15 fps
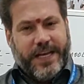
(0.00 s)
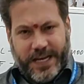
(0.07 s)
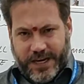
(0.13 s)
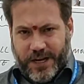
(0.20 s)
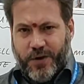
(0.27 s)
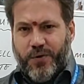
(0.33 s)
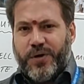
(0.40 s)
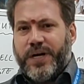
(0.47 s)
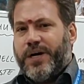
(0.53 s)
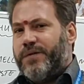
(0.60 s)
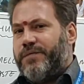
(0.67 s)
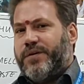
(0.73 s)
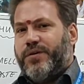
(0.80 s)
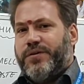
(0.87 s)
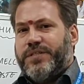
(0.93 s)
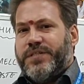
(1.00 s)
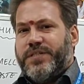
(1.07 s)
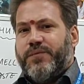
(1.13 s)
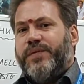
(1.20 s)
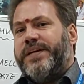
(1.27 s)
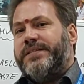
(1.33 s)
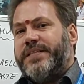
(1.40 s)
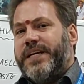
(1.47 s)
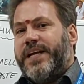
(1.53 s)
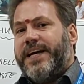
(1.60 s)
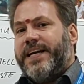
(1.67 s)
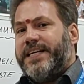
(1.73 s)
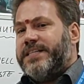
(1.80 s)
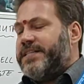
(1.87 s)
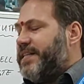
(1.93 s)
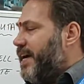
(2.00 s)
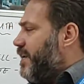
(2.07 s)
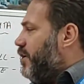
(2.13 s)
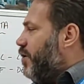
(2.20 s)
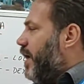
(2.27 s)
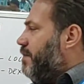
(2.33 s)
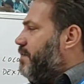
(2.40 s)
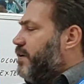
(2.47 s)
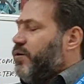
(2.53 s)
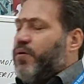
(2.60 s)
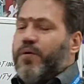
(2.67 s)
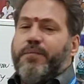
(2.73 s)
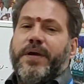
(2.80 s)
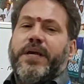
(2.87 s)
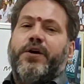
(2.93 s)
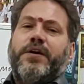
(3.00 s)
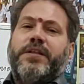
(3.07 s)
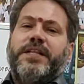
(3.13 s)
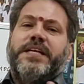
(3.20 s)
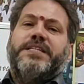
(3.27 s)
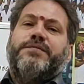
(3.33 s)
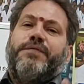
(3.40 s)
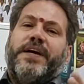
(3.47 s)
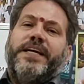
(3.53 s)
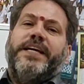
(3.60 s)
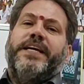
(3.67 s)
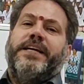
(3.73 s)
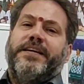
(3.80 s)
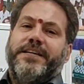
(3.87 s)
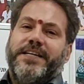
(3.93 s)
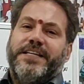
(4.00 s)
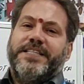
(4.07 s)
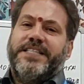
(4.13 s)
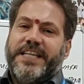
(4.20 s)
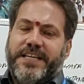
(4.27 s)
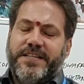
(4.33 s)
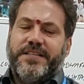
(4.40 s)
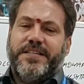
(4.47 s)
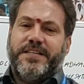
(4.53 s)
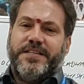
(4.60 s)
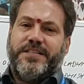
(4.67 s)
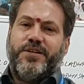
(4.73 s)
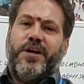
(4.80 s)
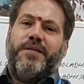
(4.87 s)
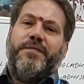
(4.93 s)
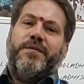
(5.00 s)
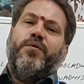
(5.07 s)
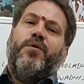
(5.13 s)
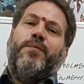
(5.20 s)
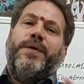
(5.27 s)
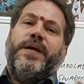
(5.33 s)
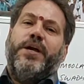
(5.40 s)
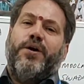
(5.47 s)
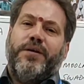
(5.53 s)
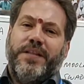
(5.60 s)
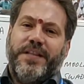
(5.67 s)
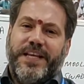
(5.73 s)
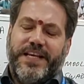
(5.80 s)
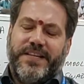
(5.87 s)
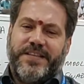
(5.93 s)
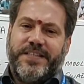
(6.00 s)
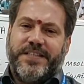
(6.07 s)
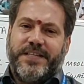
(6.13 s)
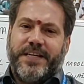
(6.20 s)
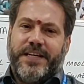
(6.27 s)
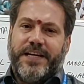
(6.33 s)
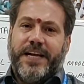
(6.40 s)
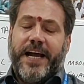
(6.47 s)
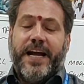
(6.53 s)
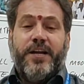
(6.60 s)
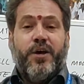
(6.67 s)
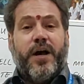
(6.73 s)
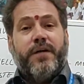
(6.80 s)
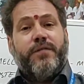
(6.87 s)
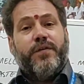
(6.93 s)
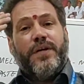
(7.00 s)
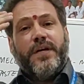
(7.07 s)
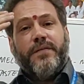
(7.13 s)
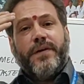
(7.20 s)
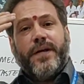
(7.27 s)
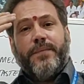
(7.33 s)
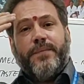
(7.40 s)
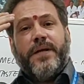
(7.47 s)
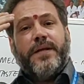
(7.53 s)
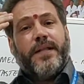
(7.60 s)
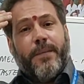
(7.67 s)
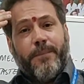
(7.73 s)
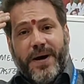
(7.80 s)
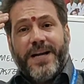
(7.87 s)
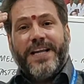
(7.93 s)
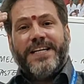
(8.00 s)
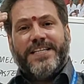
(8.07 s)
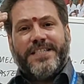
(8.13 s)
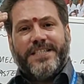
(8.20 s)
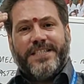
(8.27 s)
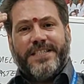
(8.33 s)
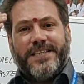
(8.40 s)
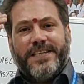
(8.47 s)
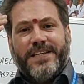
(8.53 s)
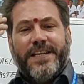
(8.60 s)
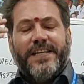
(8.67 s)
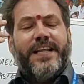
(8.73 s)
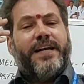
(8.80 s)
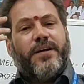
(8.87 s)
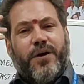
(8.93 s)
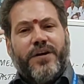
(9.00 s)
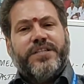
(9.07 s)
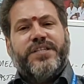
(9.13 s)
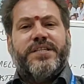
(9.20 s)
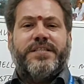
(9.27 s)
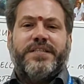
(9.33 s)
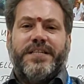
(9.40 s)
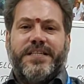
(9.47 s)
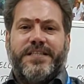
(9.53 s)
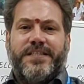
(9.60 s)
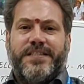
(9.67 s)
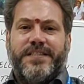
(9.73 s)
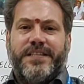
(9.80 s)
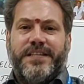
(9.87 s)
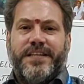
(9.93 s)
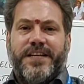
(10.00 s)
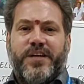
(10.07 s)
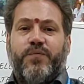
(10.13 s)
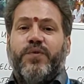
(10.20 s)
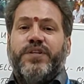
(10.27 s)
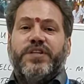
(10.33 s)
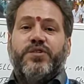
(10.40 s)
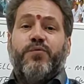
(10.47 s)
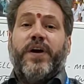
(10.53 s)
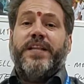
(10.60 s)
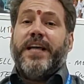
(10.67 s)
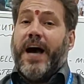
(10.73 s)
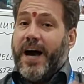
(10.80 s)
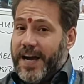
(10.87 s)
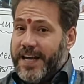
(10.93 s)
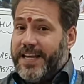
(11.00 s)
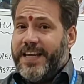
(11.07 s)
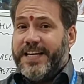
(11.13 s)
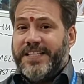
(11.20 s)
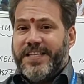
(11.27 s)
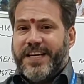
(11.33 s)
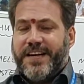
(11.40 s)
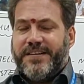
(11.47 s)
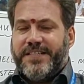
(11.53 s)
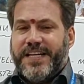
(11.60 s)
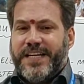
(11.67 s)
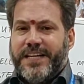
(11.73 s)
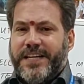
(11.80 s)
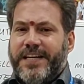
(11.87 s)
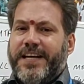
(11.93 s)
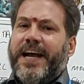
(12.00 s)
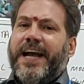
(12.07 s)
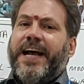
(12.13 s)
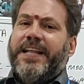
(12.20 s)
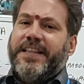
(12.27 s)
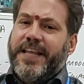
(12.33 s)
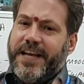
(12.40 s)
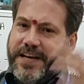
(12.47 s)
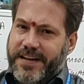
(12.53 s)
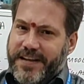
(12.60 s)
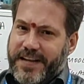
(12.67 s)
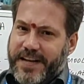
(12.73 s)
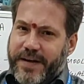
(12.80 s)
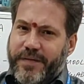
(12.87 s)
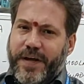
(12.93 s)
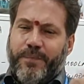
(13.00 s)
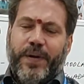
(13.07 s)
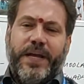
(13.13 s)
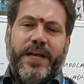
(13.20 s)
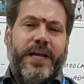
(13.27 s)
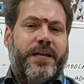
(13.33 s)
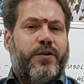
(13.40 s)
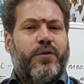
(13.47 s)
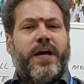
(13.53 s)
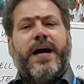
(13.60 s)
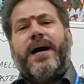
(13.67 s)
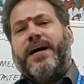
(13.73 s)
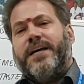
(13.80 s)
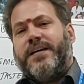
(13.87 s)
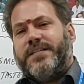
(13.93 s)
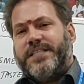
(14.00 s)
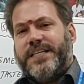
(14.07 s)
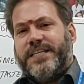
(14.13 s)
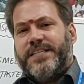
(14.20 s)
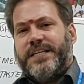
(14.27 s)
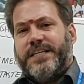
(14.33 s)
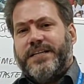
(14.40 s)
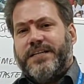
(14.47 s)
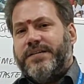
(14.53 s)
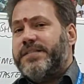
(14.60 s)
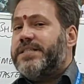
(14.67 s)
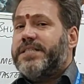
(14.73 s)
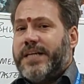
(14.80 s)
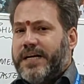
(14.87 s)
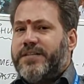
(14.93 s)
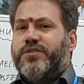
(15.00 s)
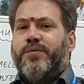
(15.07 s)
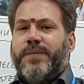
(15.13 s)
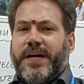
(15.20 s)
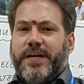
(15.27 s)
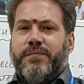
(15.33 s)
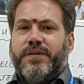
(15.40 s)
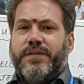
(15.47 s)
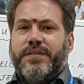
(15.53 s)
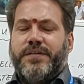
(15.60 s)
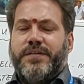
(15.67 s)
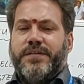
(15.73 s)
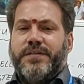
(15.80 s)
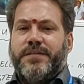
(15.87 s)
In yoga, of course, we realize that you have to go beyond these five senses, you have to go beyond these, and you have to develop the manas, that consciousness, which is where the Ajna chakra and then the developing into the higher six centers starts to manifest.